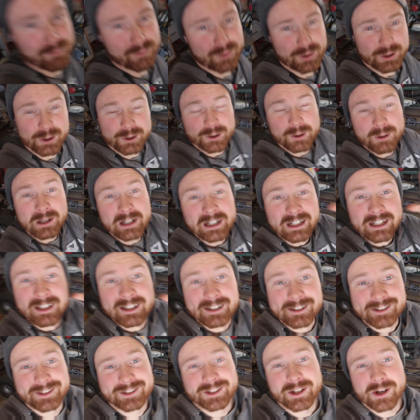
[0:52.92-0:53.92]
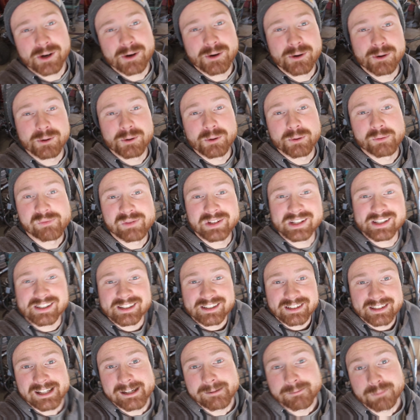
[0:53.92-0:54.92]
through. So this
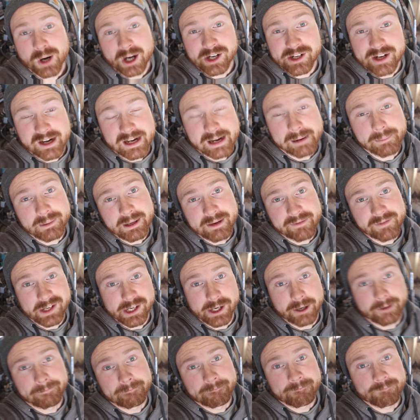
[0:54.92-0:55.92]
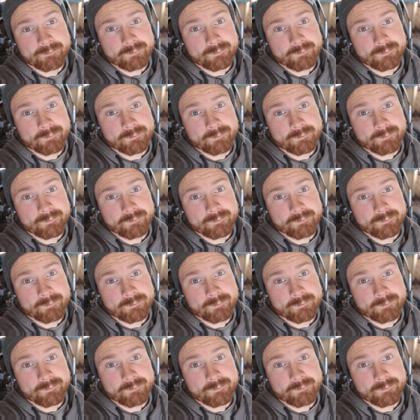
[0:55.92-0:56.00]
is the project update video.